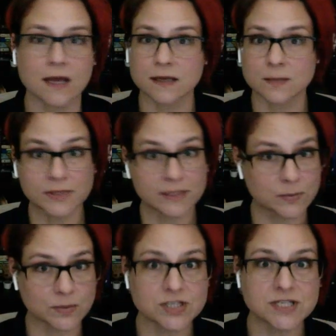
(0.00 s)
completed
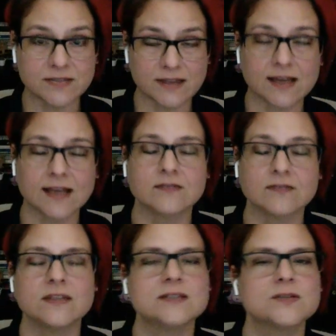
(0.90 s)
worksheet, that kind of
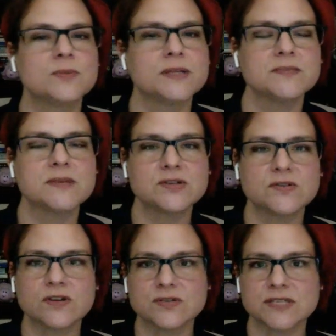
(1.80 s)
thing. So please make sure
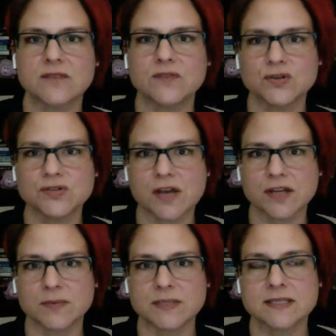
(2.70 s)
that you're saving your
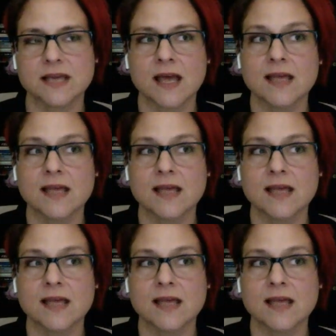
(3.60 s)
documents.